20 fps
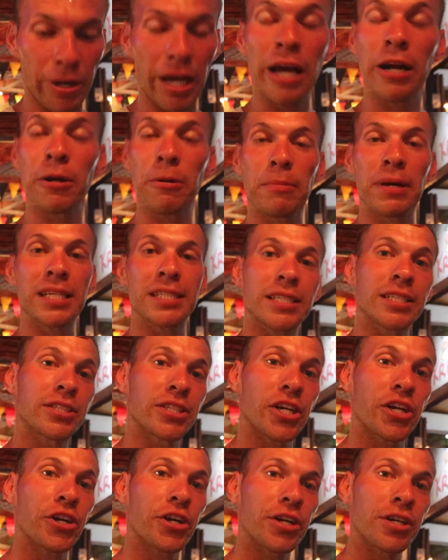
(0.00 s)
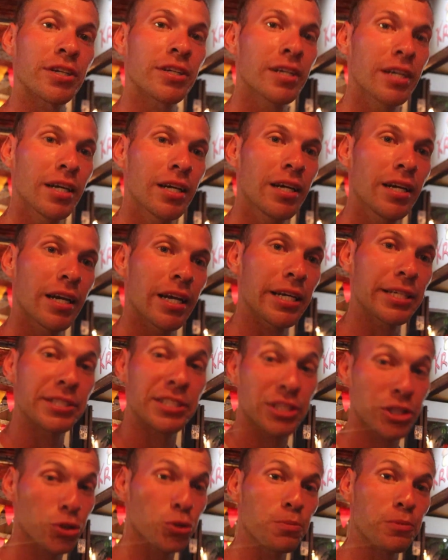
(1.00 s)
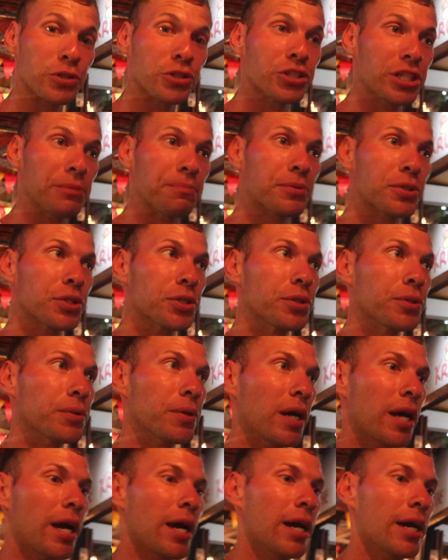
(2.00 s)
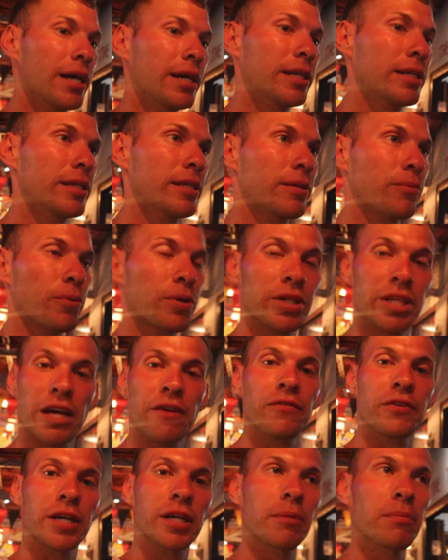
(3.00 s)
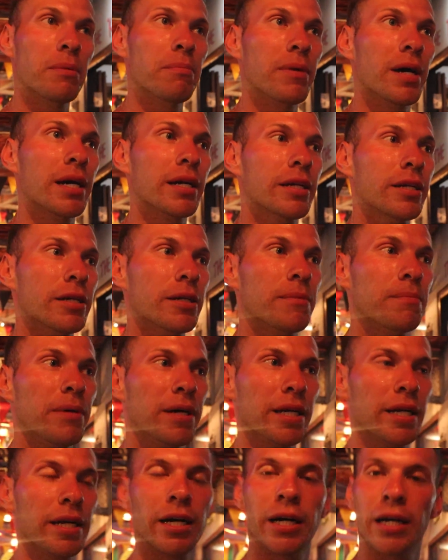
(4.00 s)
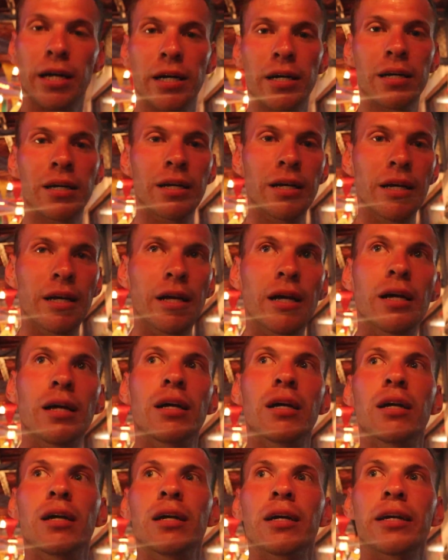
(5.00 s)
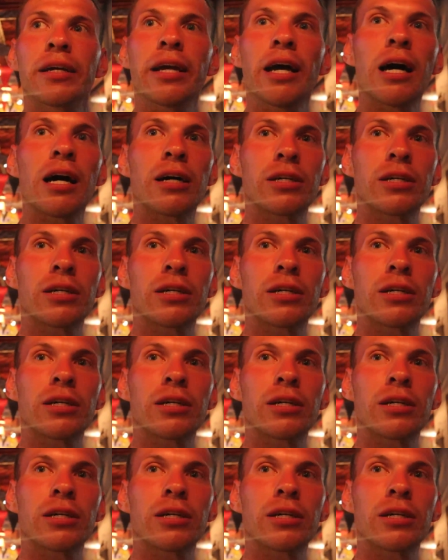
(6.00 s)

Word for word: We had an amazing dinner. It's super cheap too, and we're definitely coming back here. But yeah,